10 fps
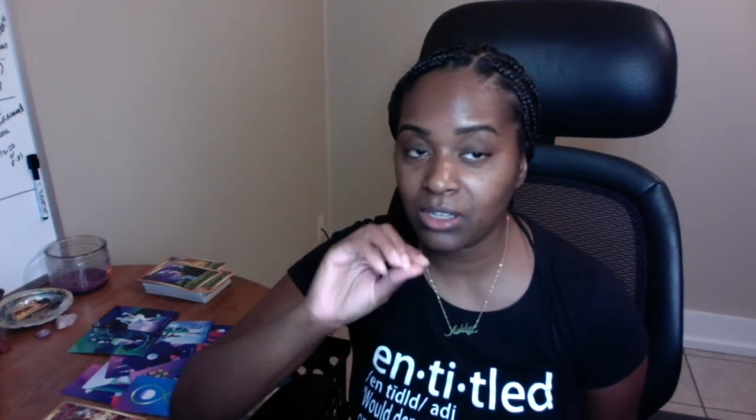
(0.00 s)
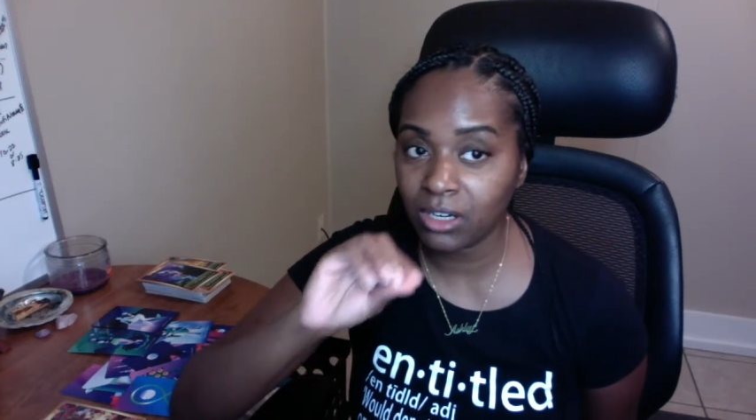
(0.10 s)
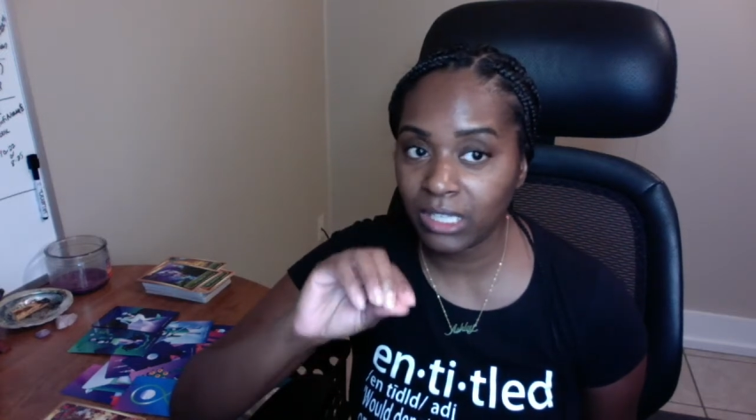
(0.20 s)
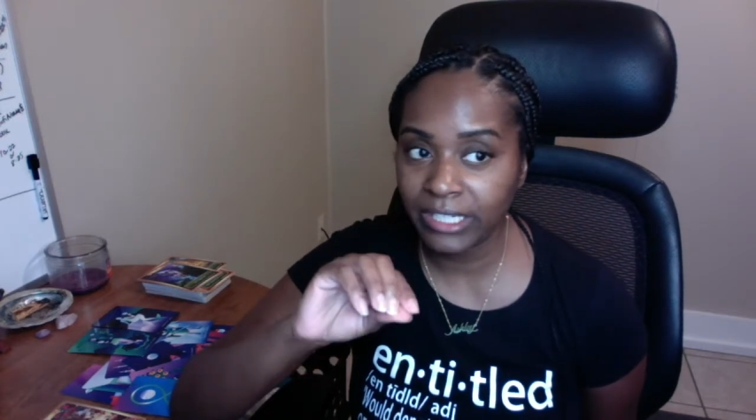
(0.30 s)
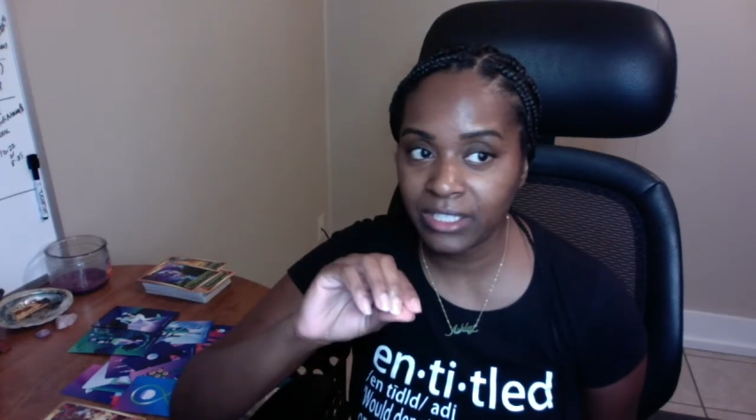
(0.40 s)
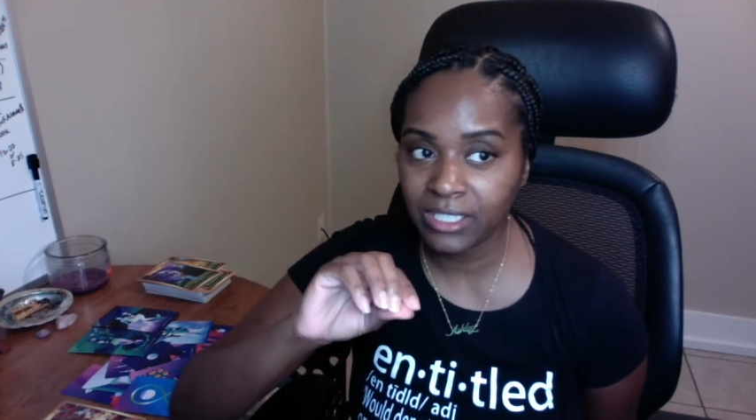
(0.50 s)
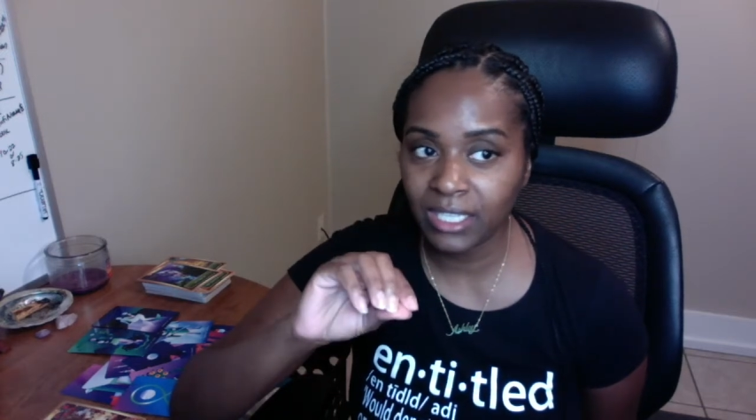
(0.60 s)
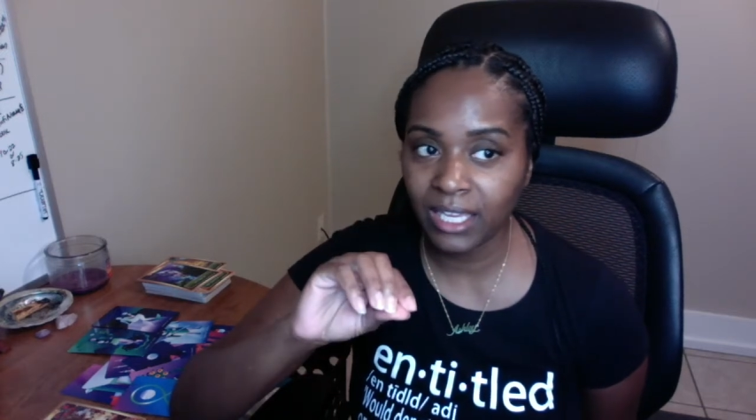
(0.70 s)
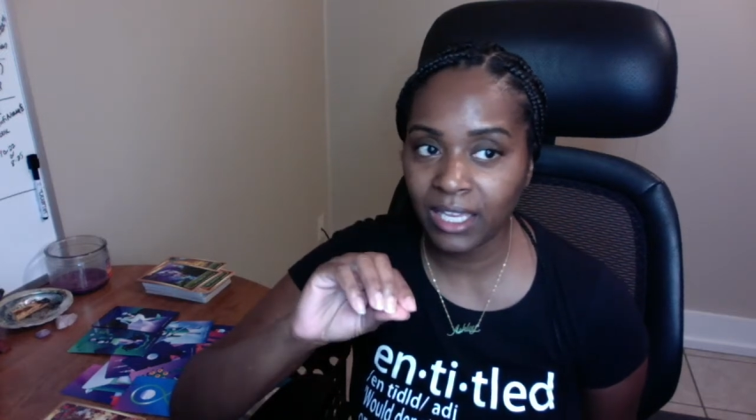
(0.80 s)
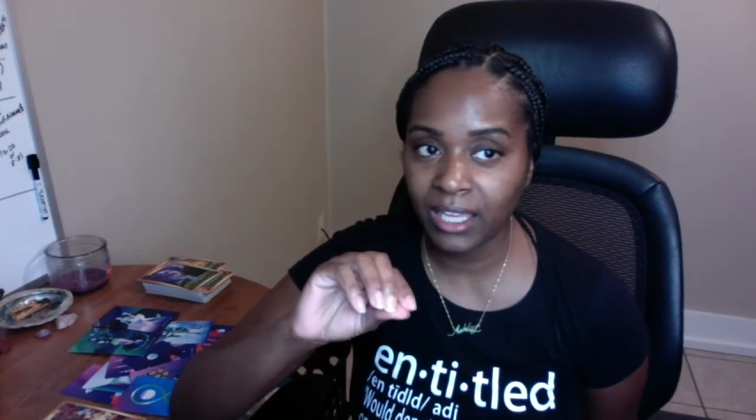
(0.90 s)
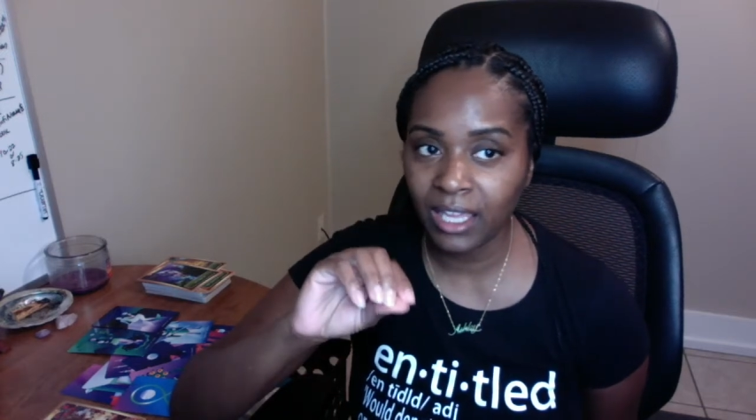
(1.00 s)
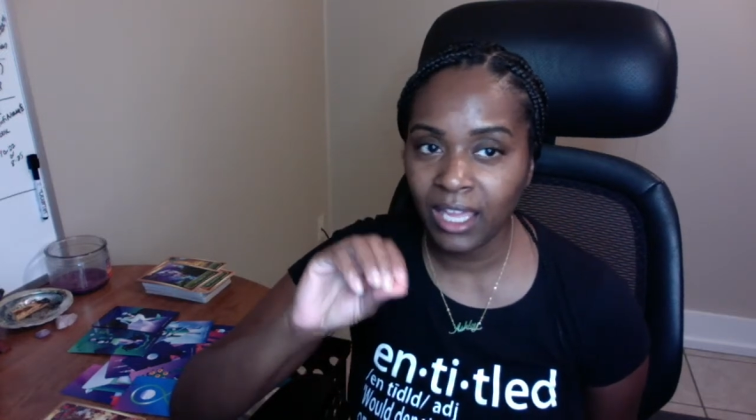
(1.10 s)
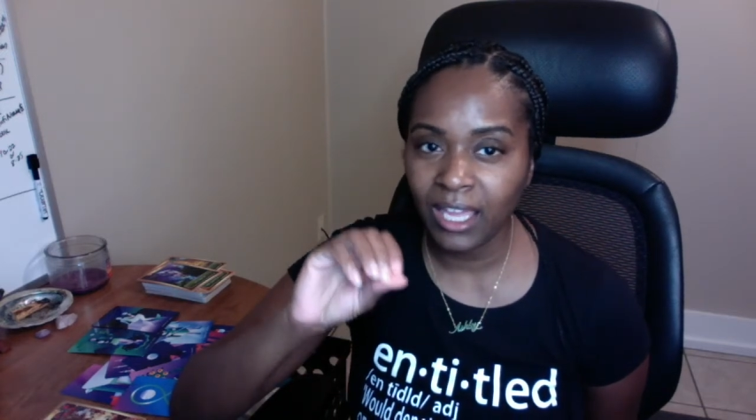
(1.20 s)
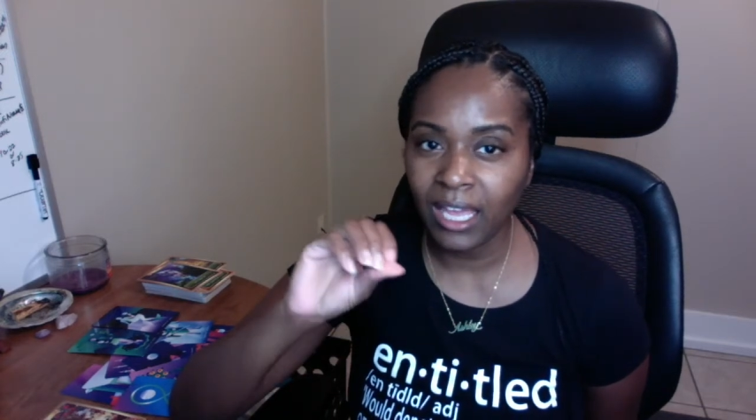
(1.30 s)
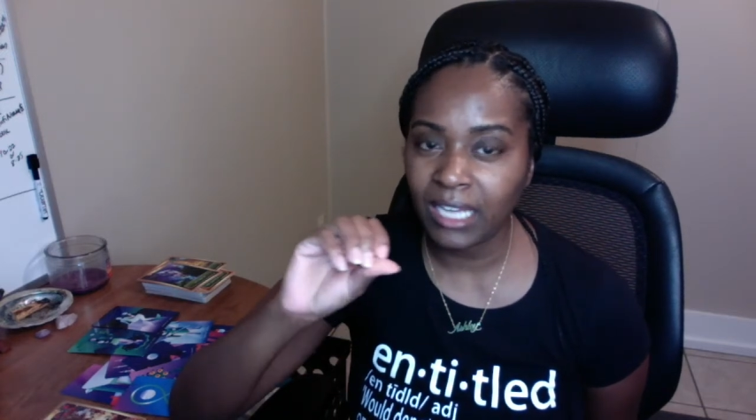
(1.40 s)
earlier today,
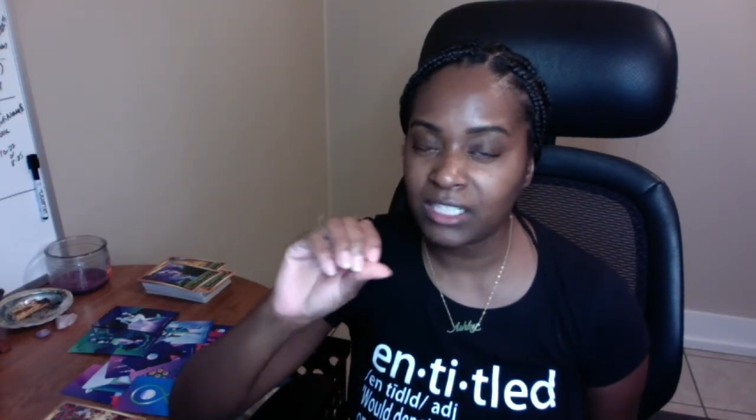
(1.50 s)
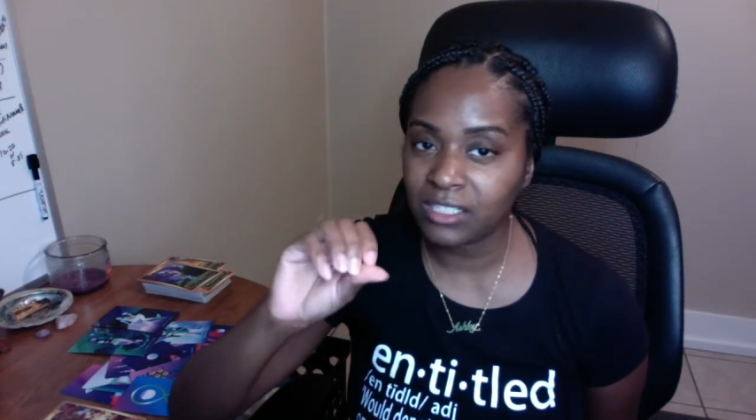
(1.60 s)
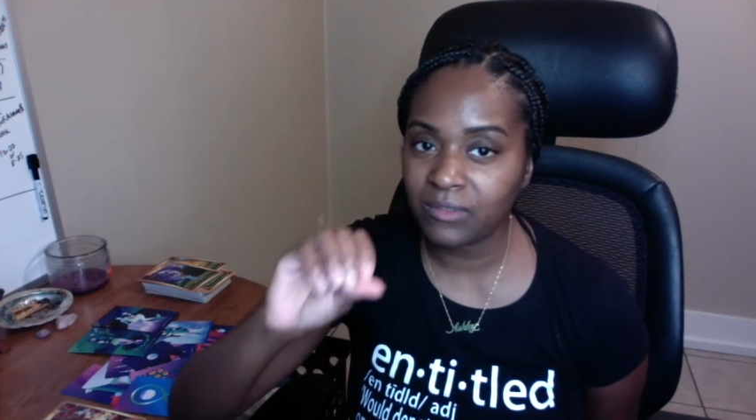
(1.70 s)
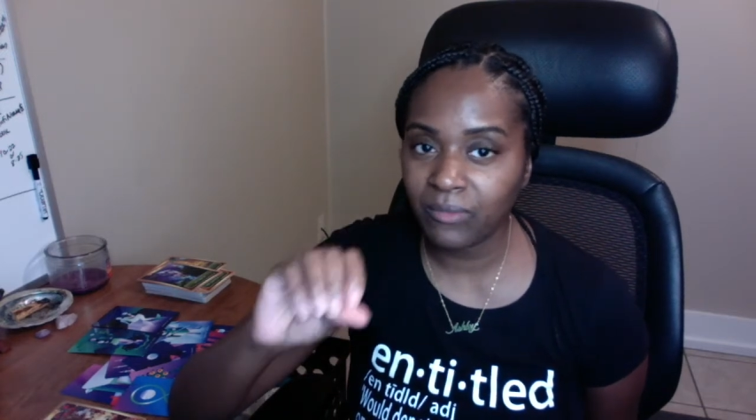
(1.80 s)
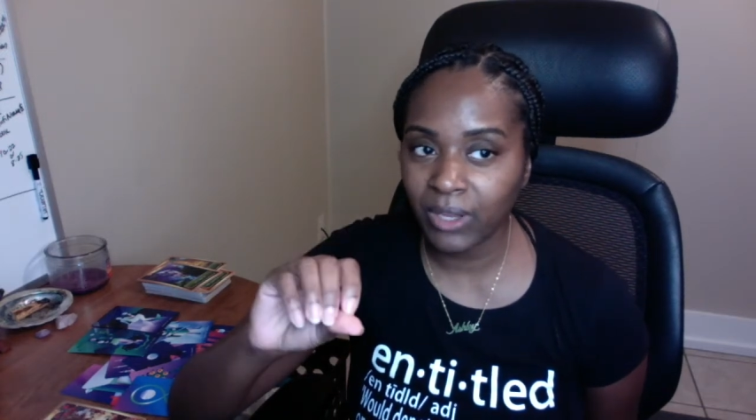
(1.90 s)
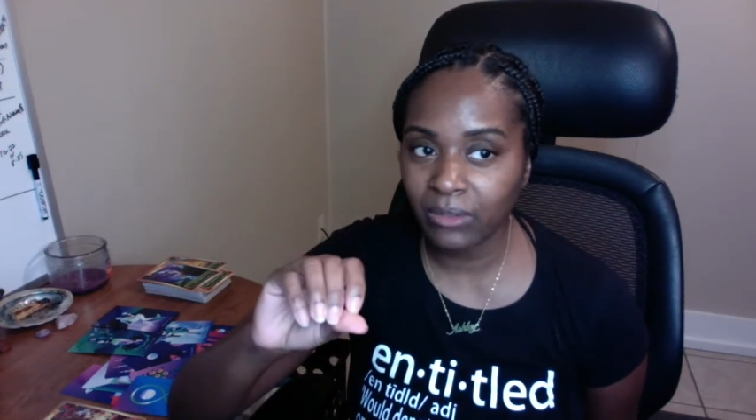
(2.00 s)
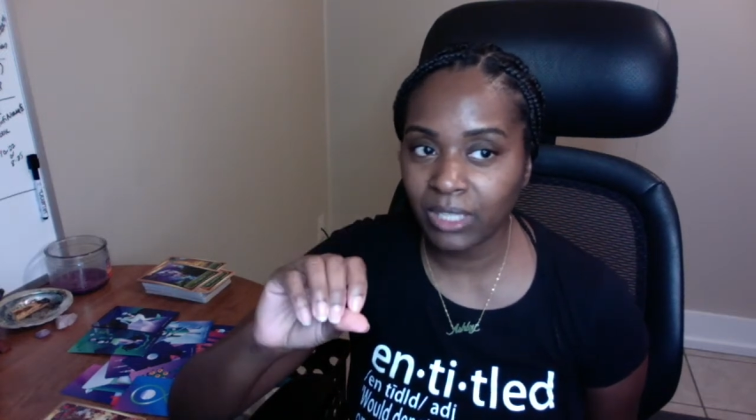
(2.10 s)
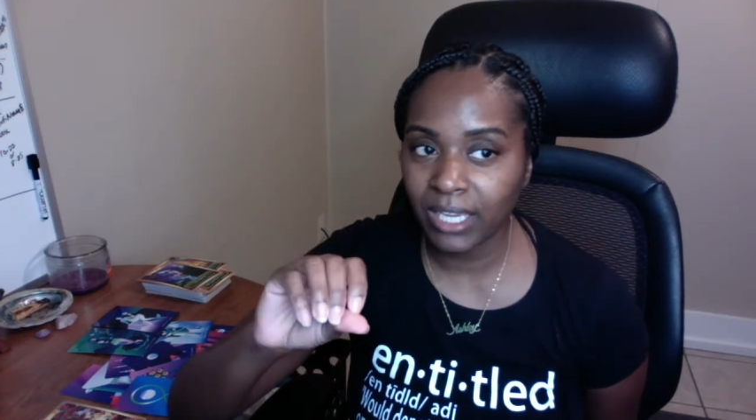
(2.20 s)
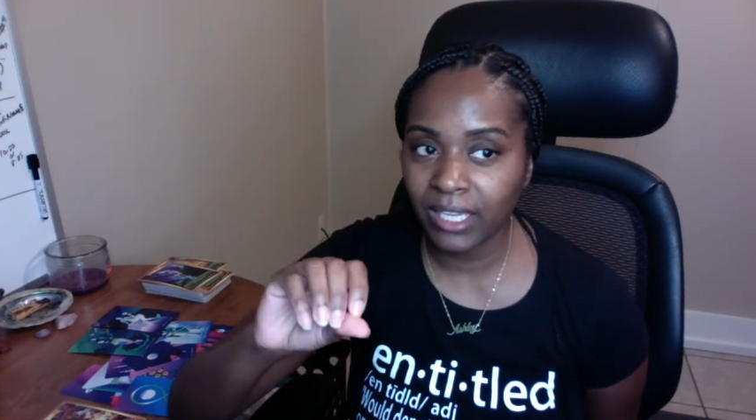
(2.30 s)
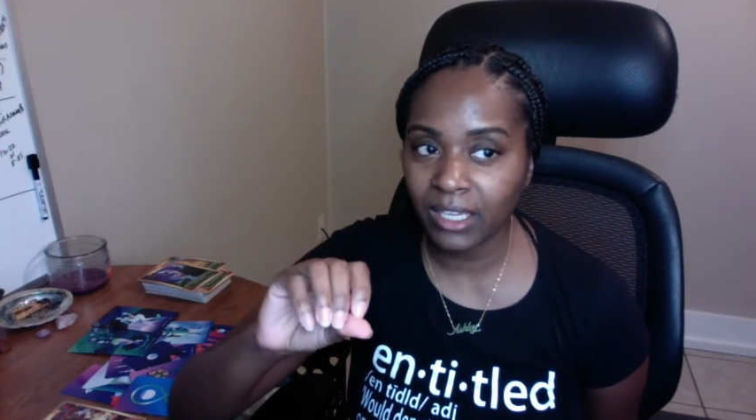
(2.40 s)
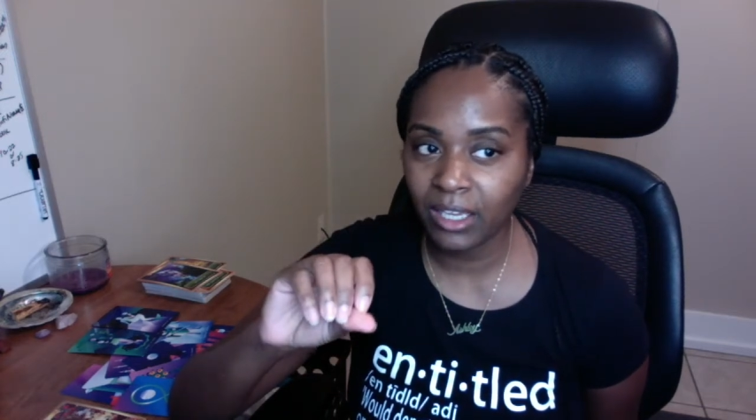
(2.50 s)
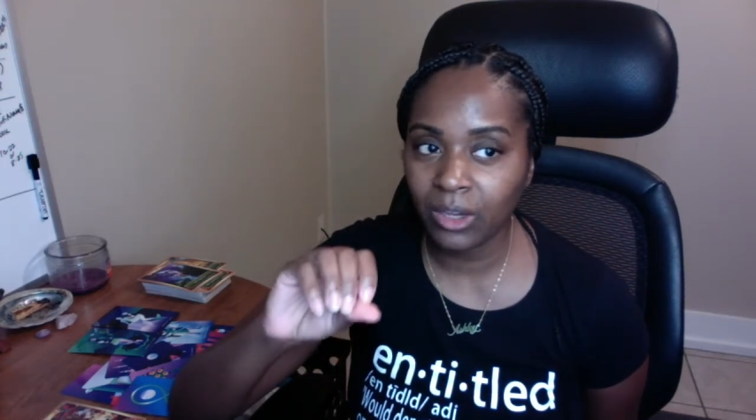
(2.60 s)
I just felt like,